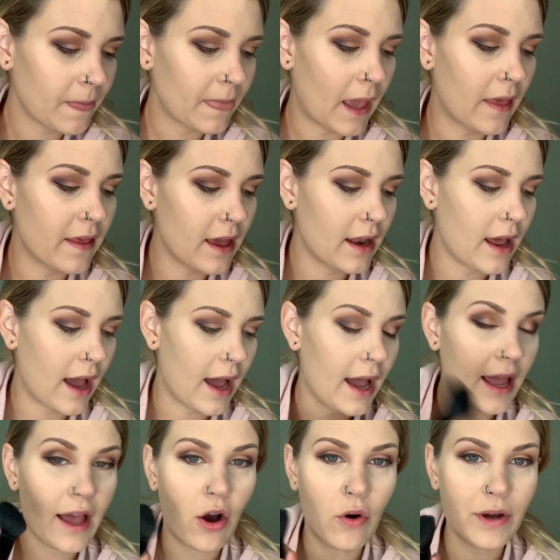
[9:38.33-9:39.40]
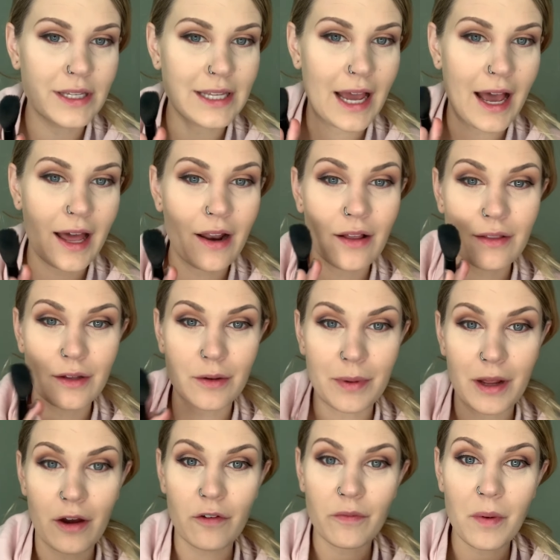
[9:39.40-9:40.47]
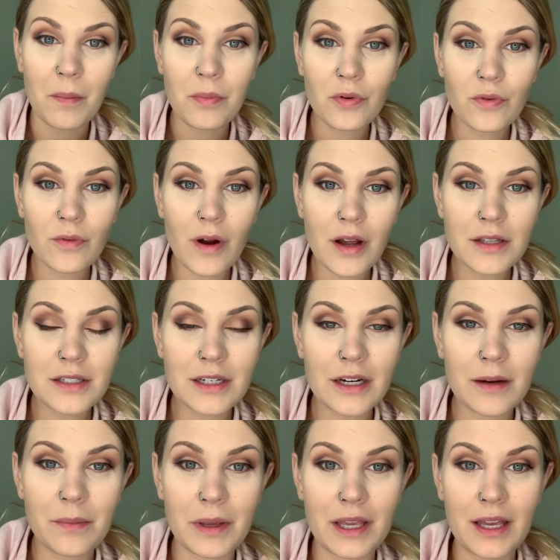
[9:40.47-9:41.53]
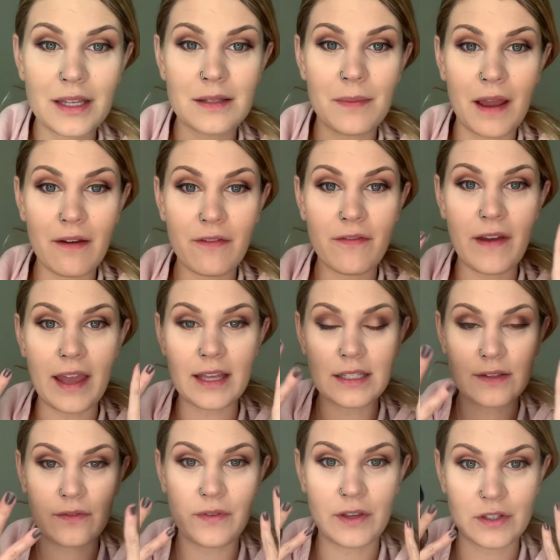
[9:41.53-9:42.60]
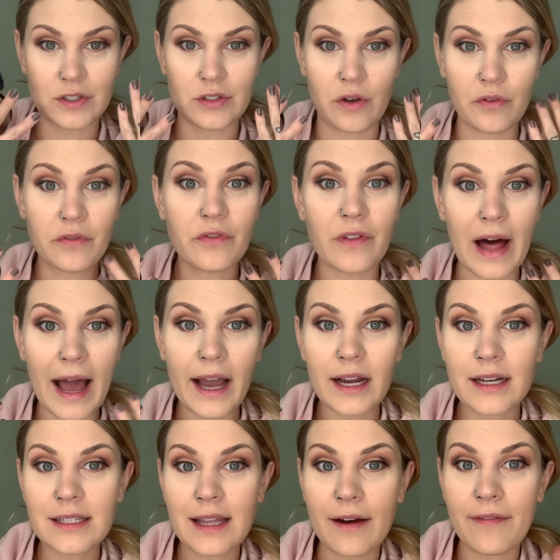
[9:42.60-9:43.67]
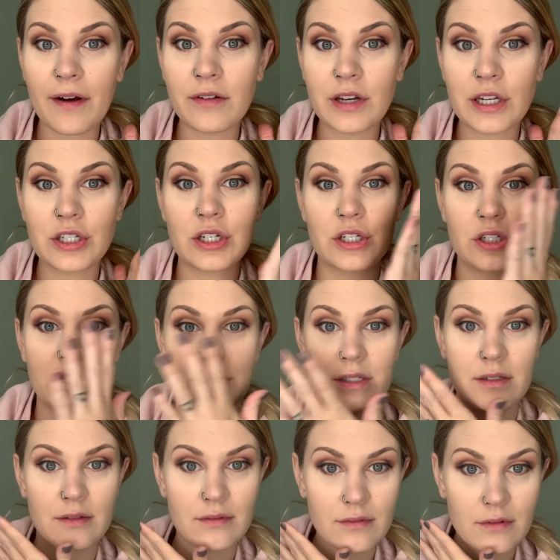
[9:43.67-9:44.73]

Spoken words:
And then I always add a little bit of bronzer because my face feels so flat because that foundation just